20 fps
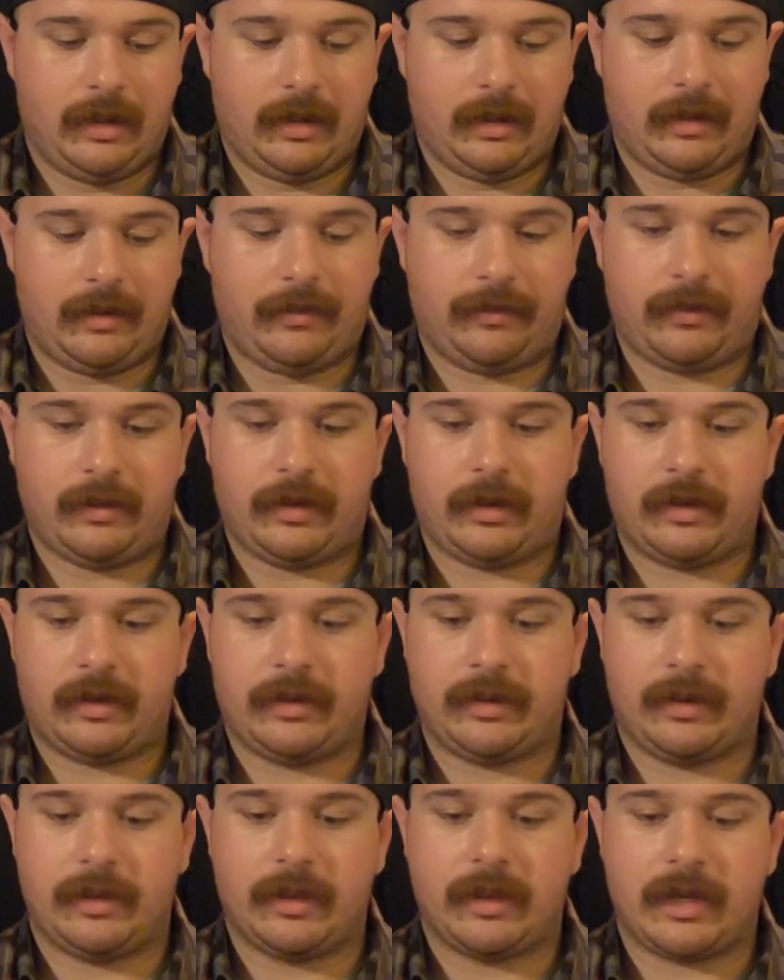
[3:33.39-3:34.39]
If
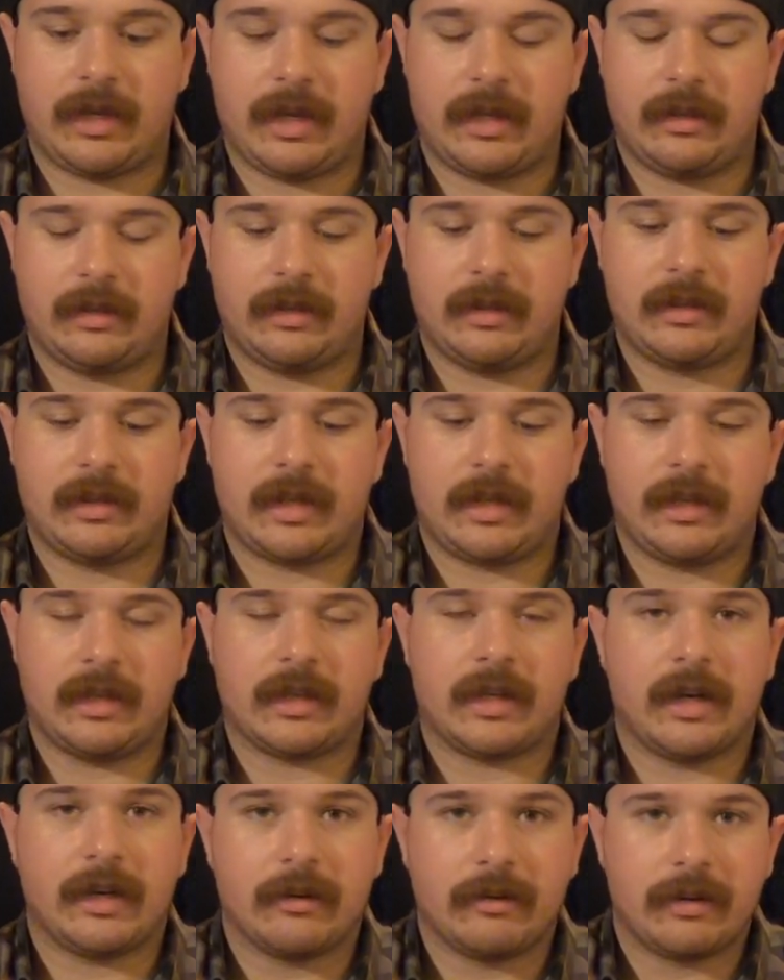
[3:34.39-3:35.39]
you can't intend to
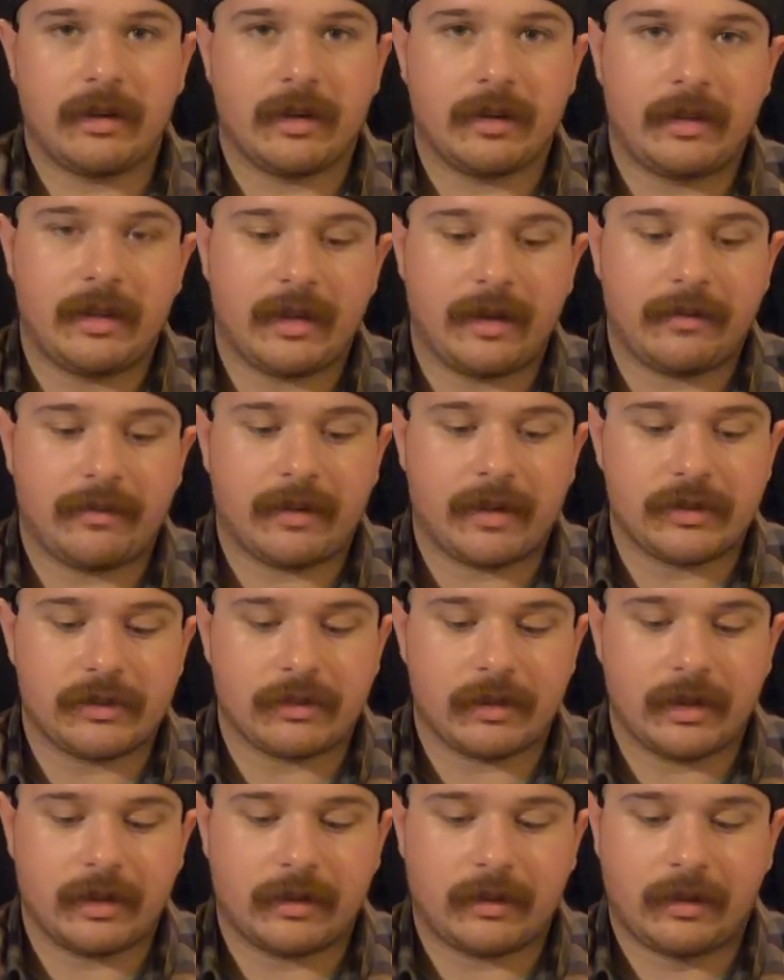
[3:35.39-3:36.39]
carry a knife on
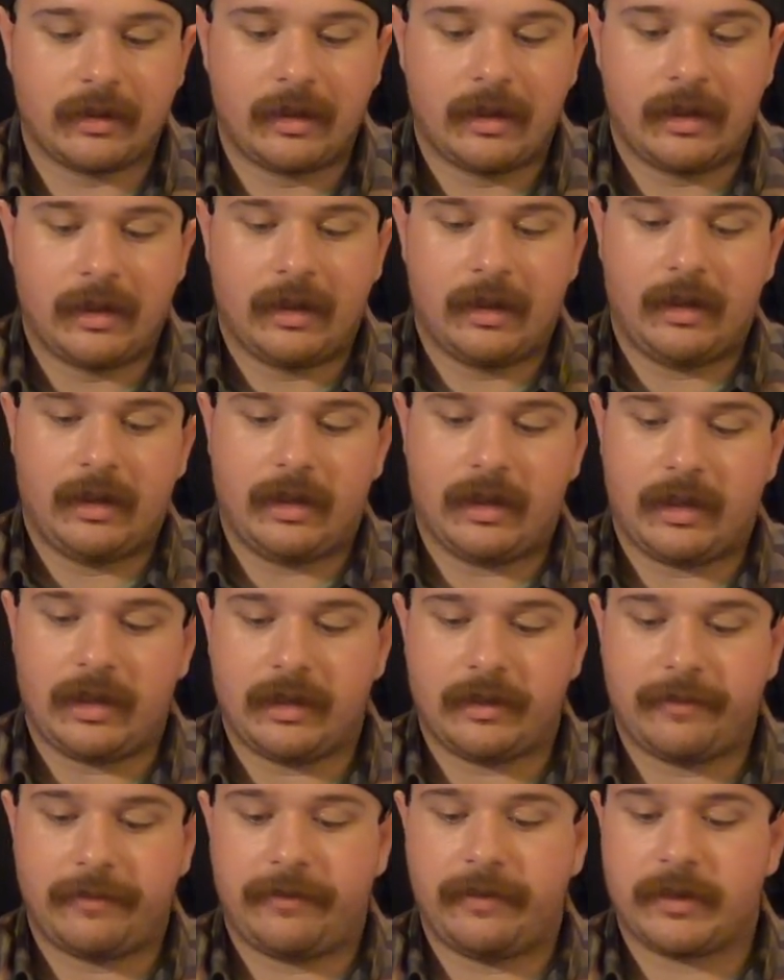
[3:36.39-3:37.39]
trail, I
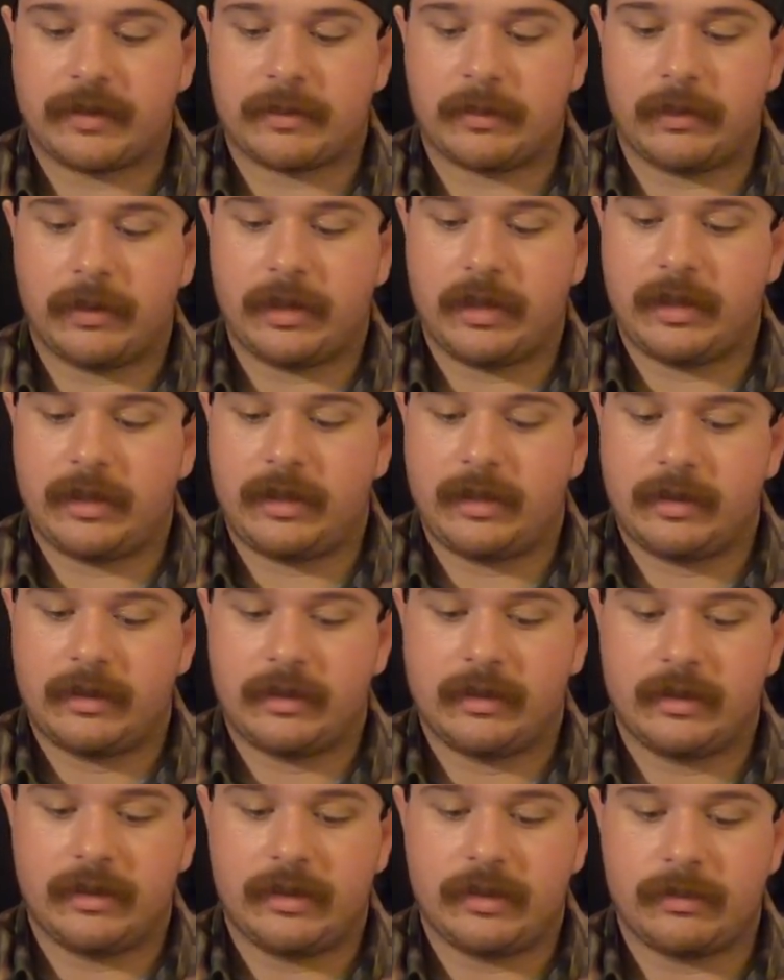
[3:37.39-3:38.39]
think fixed blade
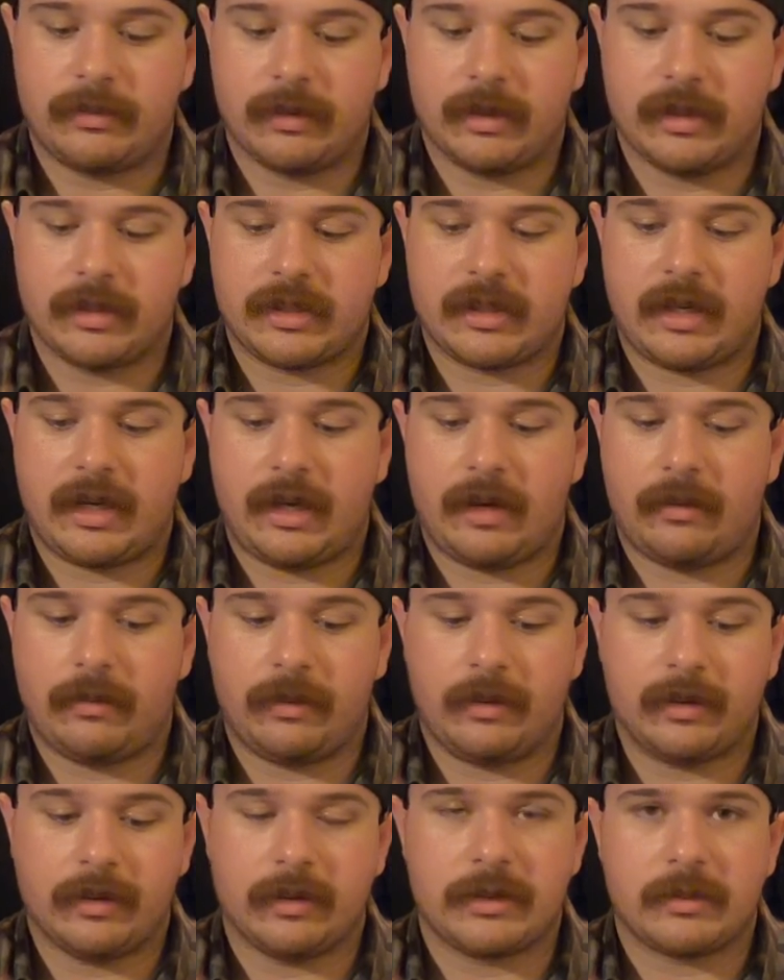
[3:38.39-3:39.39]
is where it's at,
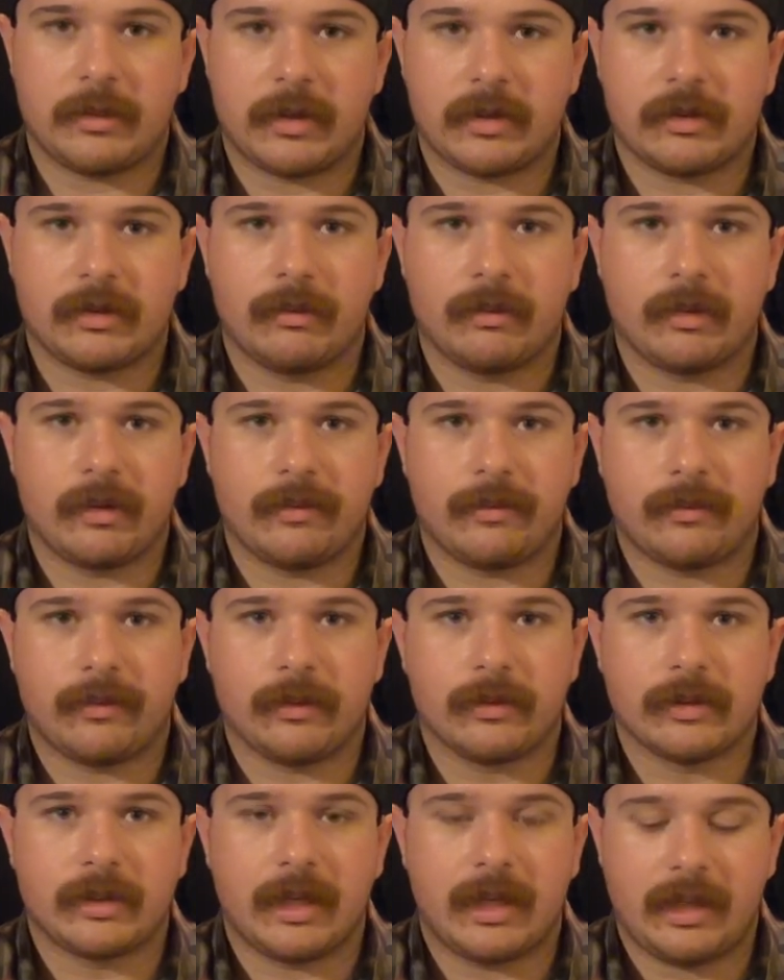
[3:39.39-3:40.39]
and especially with a
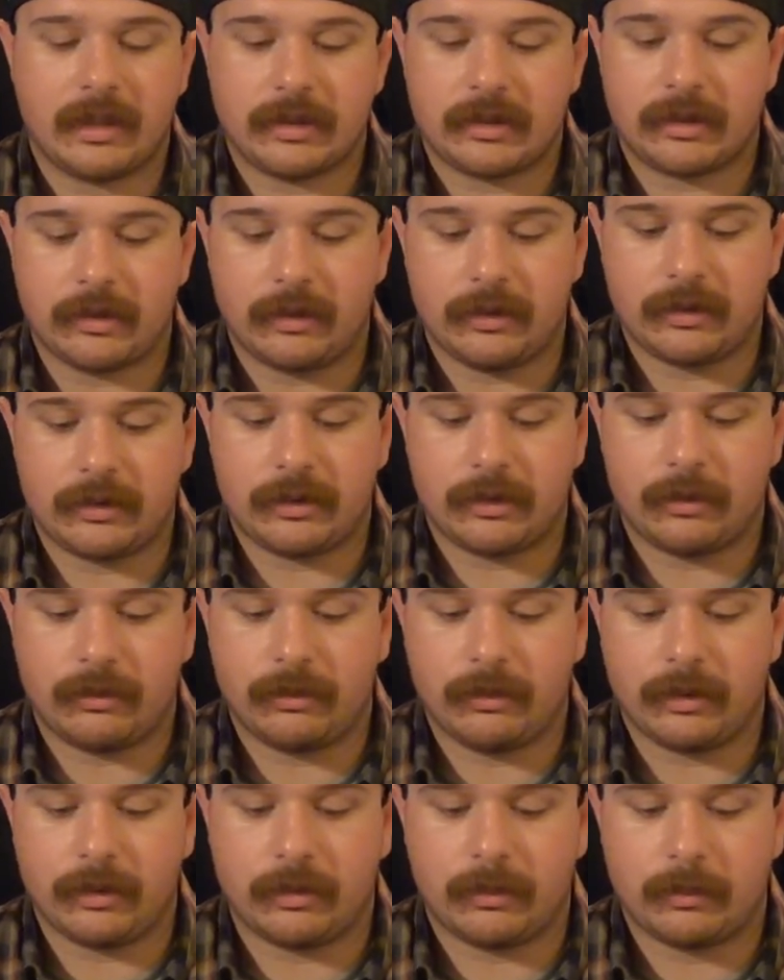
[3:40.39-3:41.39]
full tang, so there's no
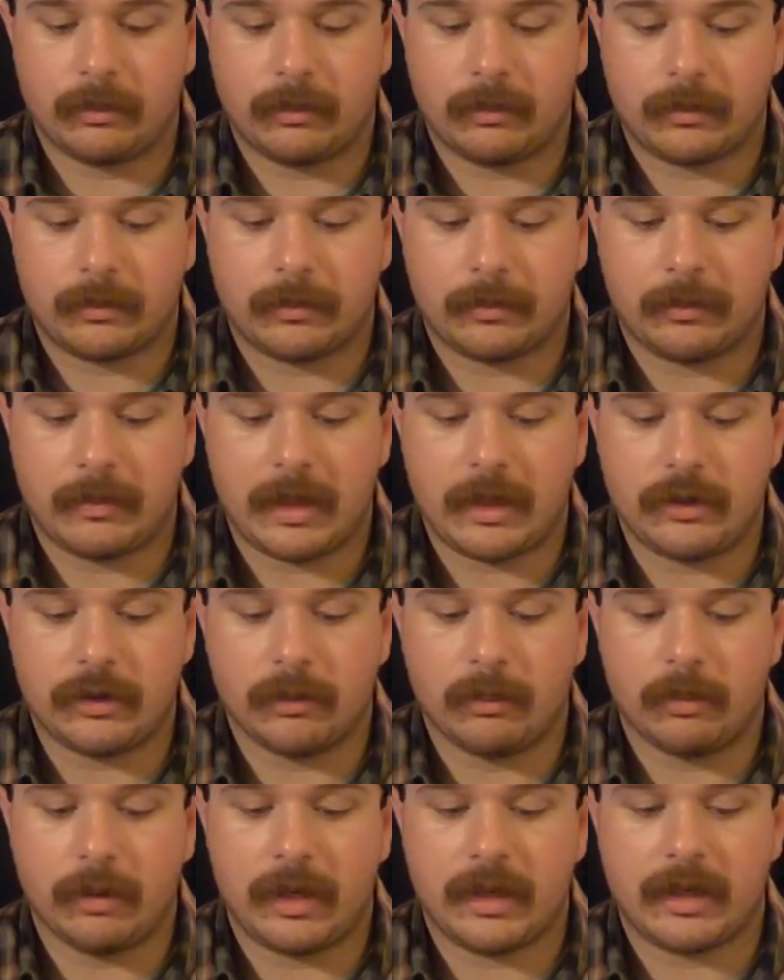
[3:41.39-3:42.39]
real major
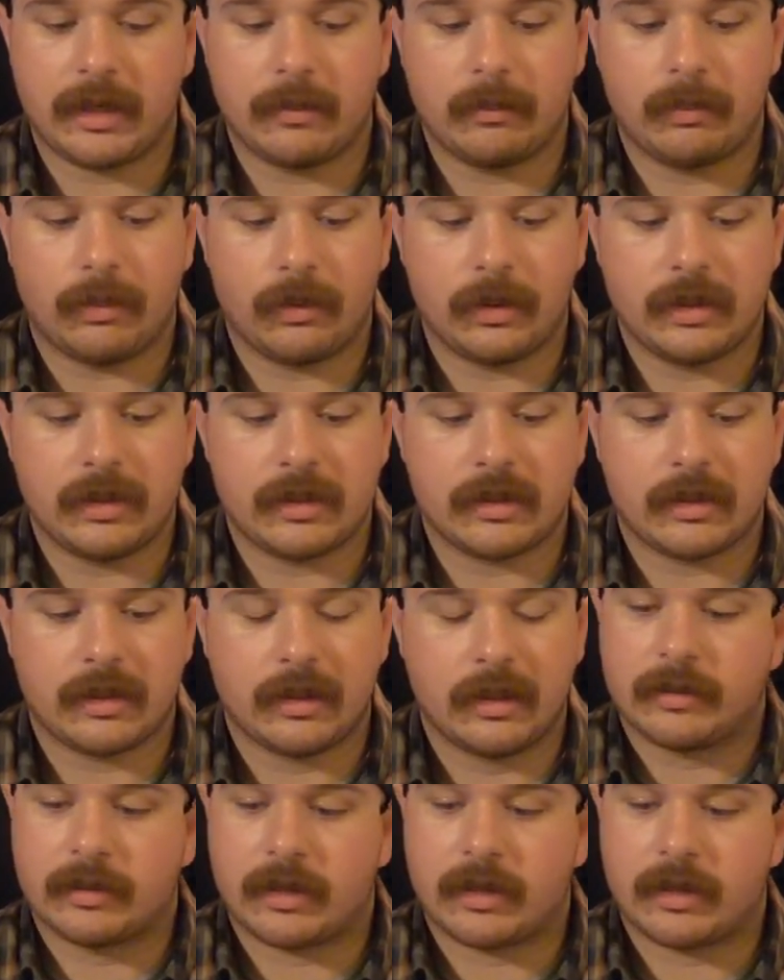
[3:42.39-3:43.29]
breaking points.